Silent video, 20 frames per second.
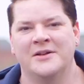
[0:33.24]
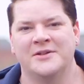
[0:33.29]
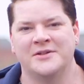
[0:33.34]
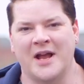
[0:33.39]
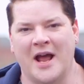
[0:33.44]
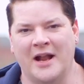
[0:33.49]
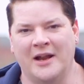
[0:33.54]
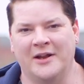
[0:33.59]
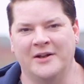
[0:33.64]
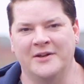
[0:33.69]

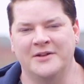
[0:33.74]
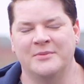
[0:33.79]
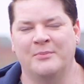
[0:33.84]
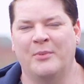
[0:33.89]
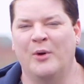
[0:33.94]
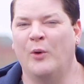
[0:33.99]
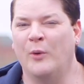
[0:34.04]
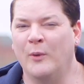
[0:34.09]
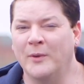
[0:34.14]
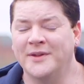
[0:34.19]
challenge,
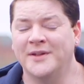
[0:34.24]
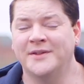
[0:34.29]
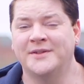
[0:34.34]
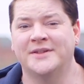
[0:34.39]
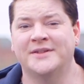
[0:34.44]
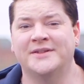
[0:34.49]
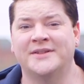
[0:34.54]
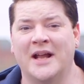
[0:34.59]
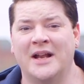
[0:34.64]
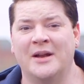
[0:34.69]
but also
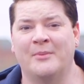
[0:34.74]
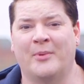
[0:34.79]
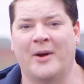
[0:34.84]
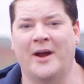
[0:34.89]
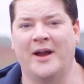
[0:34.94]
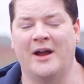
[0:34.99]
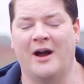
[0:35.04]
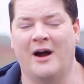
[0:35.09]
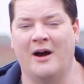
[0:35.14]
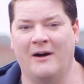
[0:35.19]
to
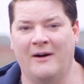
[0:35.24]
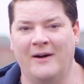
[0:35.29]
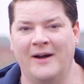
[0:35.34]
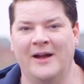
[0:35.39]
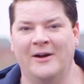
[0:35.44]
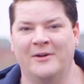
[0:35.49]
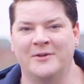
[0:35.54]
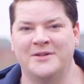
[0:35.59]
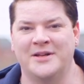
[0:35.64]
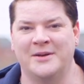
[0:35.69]
celebrate our
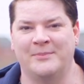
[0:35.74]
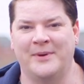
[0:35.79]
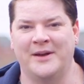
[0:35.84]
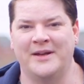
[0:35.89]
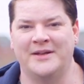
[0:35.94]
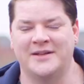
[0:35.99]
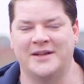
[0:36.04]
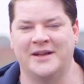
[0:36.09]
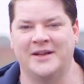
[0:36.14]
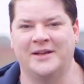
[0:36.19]

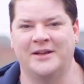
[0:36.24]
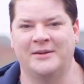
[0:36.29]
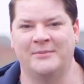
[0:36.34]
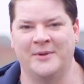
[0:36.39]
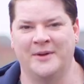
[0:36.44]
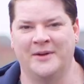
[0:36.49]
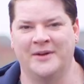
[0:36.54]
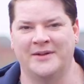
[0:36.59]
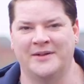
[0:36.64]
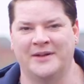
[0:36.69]
LGBT
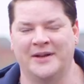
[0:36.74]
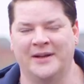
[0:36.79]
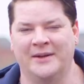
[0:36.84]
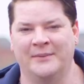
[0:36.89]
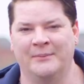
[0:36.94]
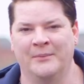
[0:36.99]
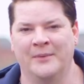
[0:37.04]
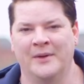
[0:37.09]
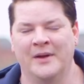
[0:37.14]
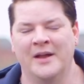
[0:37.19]
community,
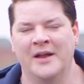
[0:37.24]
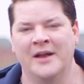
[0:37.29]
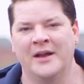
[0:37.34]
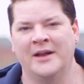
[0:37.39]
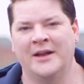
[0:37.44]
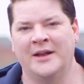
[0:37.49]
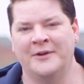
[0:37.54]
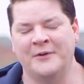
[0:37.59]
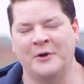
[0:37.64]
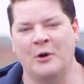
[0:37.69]

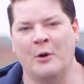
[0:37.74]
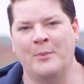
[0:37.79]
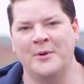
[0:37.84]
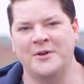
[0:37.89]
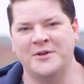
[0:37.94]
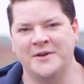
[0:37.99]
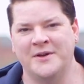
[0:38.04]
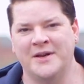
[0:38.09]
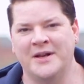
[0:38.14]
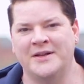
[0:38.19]
giving
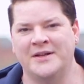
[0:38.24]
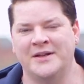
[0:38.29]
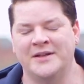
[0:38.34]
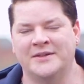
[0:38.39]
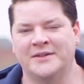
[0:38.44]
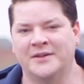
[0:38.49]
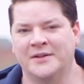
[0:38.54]
opportunities